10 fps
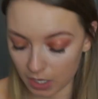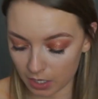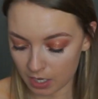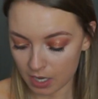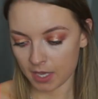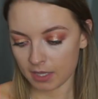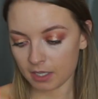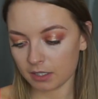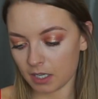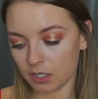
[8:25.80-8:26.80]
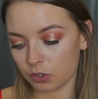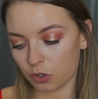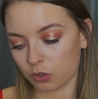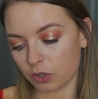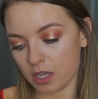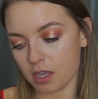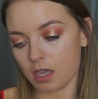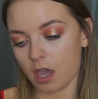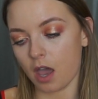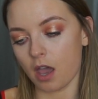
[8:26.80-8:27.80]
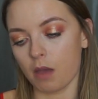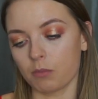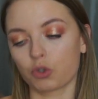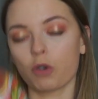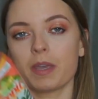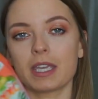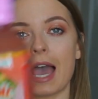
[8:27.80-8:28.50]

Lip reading: it. This is the Tropic